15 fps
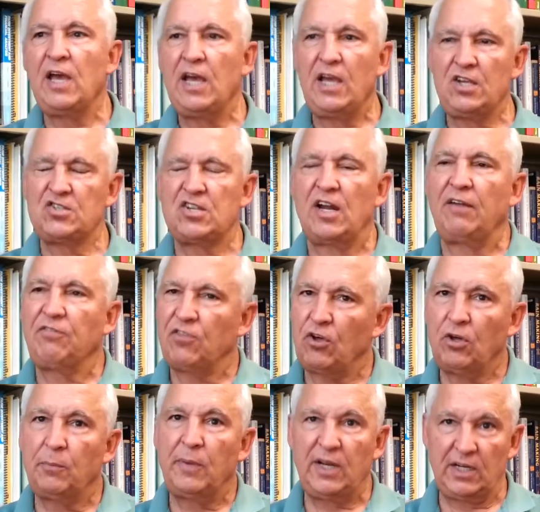He said, I've
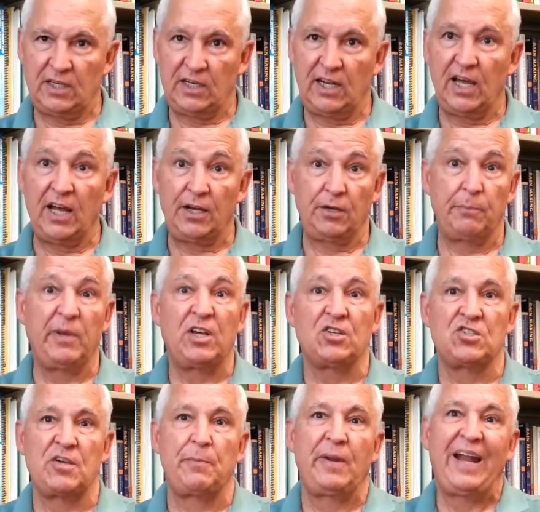thought about it a lot
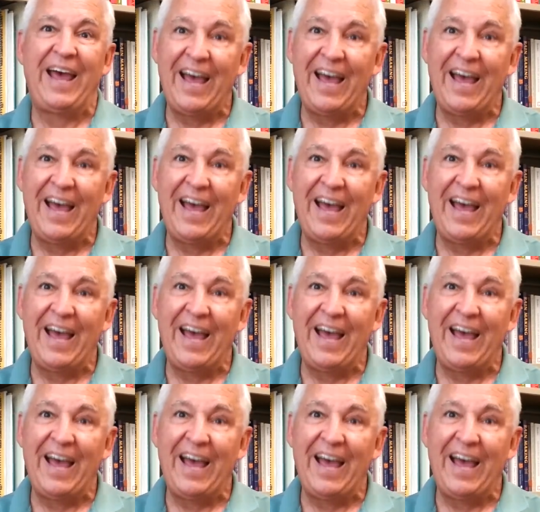because I've been